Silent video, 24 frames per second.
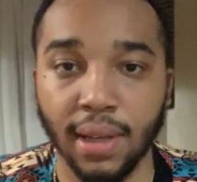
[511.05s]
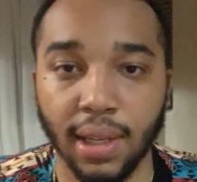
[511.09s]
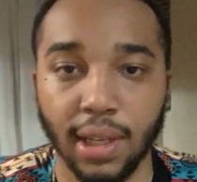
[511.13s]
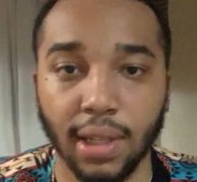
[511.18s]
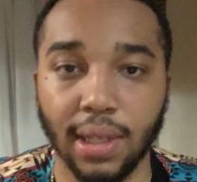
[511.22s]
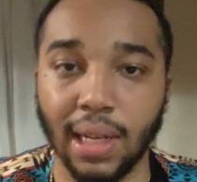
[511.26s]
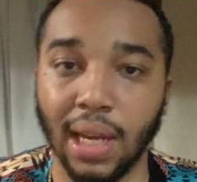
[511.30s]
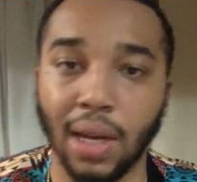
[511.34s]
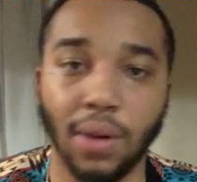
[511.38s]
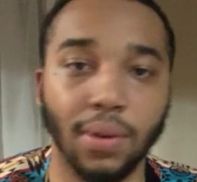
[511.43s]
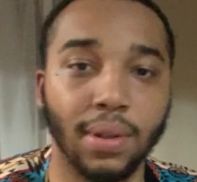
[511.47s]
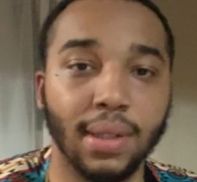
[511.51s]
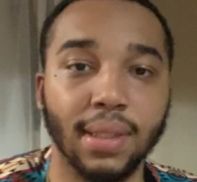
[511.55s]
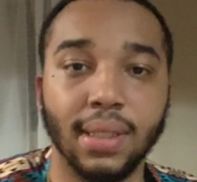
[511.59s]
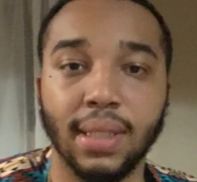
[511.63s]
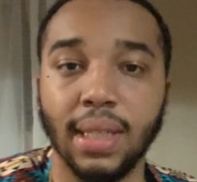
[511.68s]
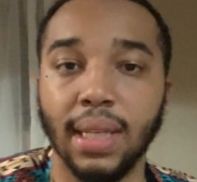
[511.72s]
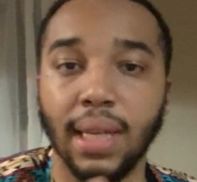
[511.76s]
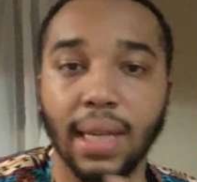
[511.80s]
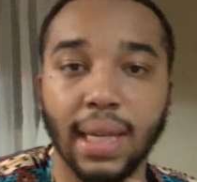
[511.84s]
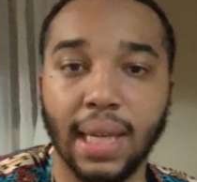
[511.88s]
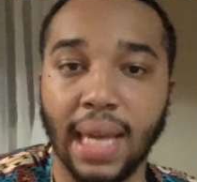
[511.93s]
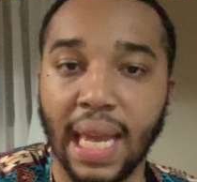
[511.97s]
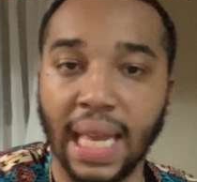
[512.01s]
You're not going to
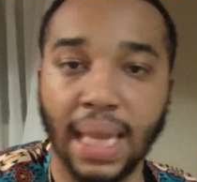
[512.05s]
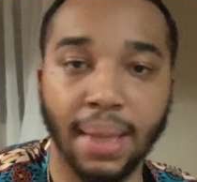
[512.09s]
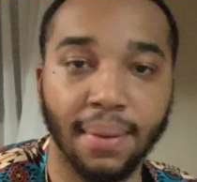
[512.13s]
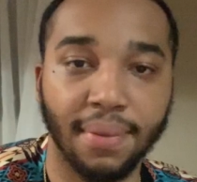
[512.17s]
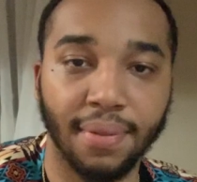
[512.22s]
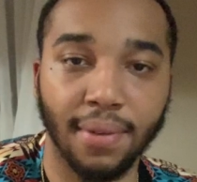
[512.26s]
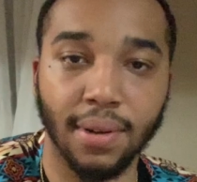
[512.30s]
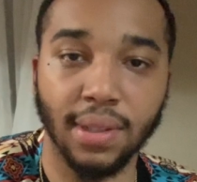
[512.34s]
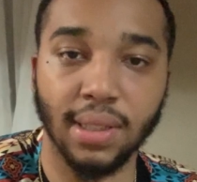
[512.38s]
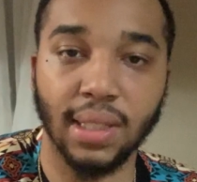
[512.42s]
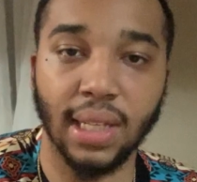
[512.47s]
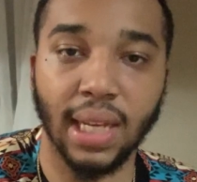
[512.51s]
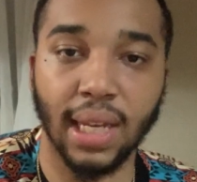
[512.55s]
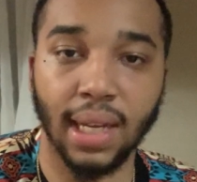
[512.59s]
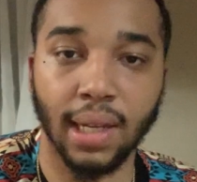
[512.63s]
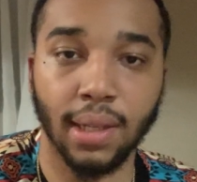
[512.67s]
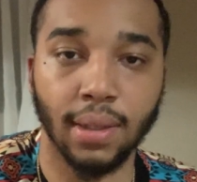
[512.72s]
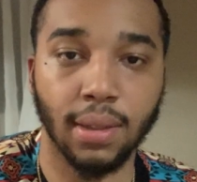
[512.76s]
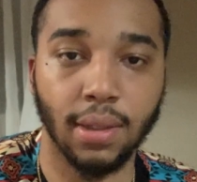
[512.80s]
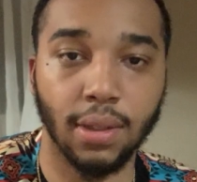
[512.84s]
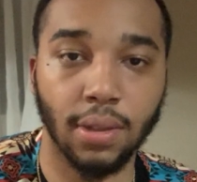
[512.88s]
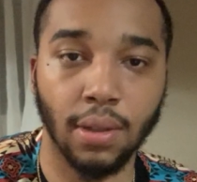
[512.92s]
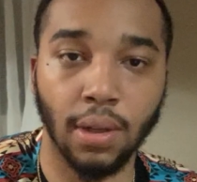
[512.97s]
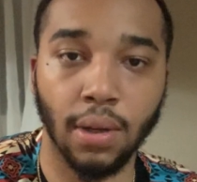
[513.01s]
see the kingdom
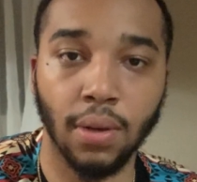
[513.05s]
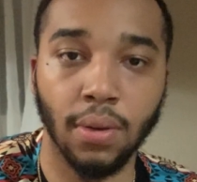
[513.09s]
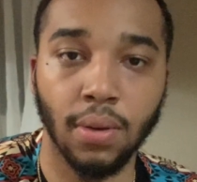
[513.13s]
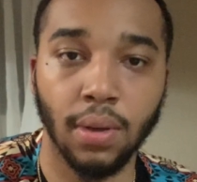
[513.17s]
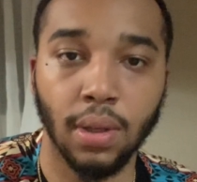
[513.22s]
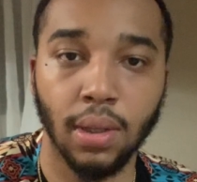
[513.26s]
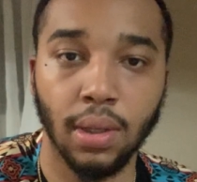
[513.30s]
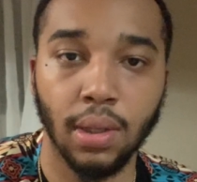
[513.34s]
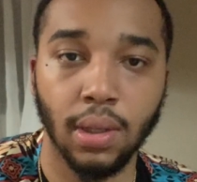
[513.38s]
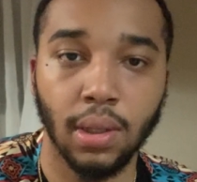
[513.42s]
firsthand, you know?